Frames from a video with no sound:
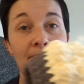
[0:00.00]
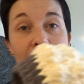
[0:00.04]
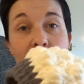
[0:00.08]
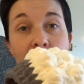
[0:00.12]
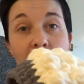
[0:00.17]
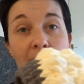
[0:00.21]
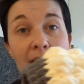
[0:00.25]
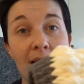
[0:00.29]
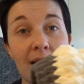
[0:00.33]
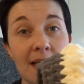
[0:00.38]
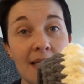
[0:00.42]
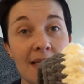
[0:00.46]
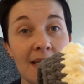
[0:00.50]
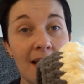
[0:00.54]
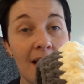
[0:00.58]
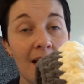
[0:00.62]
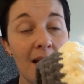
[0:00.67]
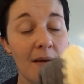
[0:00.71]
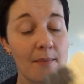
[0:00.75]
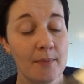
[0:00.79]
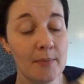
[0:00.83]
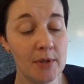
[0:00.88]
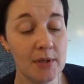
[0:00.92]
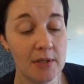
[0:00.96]
So that's
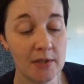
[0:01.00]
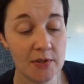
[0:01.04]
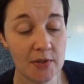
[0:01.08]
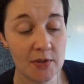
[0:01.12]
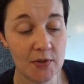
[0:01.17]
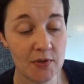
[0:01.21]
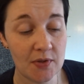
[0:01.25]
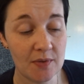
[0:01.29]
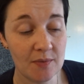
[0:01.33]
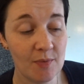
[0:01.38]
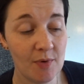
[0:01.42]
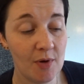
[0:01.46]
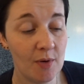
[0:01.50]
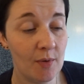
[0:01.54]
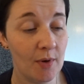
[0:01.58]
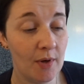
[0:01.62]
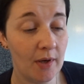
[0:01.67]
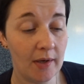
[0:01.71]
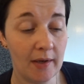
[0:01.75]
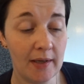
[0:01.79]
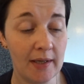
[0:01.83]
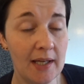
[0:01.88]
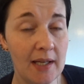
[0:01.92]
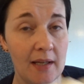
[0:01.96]
that. I'm going to do some more
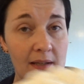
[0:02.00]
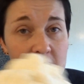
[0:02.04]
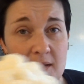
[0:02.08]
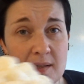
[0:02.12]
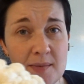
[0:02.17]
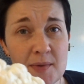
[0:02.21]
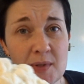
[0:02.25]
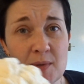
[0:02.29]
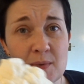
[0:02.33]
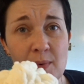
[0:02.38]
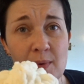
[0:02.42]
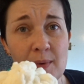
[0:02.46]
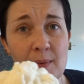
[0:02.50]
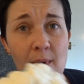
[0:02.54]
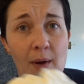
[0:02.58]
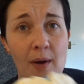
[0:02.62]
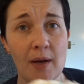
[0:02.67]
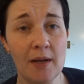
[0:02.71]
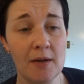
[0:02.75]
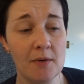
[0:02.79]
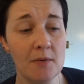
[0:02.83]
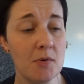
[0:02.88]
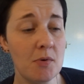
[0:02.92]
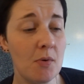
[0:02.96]
work on it. It seems to be
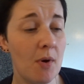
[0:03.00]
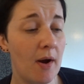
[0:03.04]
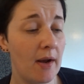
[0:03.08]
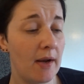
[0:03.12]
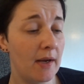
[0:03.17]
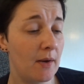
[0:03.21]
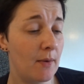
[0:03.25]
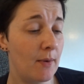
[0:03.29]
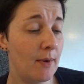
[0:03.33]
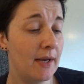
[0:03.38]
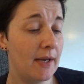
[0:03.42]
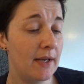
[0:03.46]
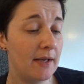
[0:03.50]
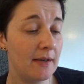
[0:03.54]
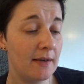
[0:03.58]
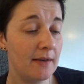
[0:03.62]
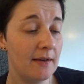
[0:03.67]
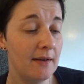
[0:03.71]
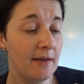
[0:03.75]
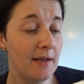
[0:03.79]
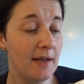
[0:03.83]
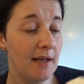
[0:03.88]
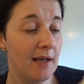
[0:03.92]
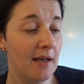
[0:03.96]
working up quite quick.
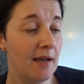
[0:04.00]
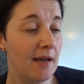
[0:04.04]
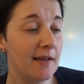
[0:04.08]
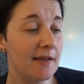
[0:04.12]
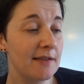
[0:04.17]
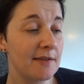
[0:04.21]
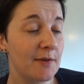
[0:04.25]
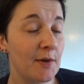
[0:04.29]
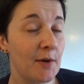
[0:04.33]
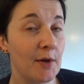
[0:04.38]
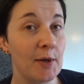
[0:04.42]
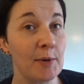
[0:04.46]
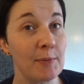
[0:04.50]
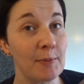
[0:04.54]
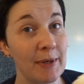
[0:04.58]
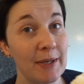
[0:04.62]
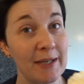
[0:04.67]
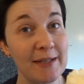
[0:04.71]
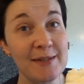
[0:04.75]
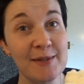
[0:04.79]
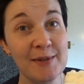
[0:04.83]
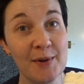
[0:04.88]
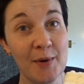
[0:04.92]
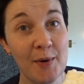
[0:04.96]
It's going to
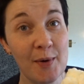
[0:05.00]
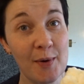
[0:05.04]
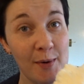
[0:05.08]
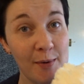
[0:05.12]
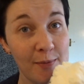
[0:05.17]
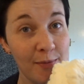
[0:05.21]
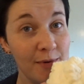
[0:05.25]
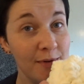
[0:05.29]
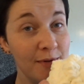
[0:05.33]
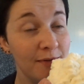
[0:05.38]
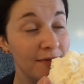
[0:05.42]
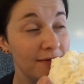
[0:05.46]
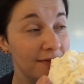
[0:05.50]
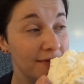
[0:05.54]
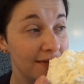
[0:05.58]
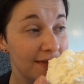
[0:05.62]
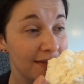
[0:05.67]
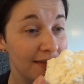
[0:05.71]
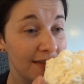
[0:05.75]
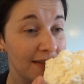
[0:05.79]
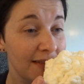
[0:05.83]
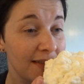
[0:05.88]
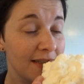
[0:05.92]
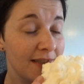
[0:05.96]
be adorable.
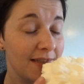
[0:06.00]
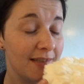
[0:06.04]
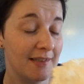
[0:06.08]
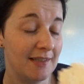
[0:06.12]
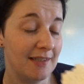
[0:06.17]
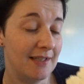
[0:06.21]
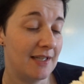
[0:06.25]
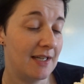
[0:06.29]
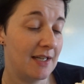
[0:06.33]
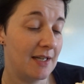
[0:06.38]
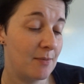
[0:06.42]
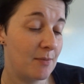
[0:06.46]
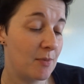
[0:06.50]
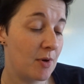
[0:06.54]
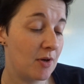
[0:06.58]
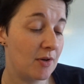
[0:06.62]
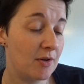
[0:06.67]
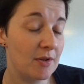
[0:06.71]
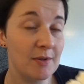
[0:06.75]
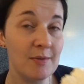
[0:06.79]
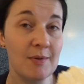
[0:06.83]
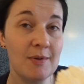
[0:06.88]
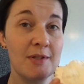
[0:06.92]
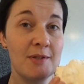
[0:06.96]
And I'm not
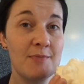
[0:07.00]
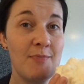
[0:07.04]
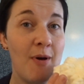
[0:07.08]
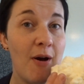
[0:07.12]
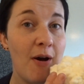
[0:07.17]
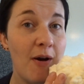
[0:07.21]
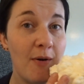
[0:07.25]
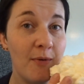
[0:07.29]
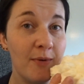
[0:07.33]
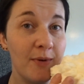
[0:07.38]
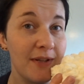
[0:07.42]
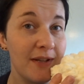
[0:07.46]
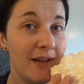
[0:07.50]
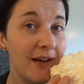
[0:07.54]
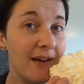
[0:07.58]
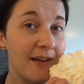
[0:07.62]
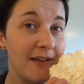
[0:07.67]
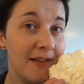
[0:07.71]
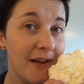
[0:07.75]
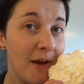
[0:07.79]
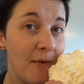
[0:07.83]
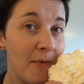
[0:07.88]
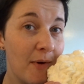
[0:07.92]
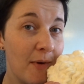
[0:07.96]
going to want to part with it.
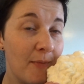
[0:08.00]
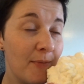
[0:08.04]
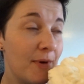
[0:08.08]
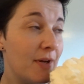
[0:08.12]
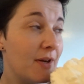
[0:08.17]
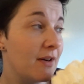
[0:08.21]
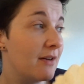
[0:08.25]
I know I'm not.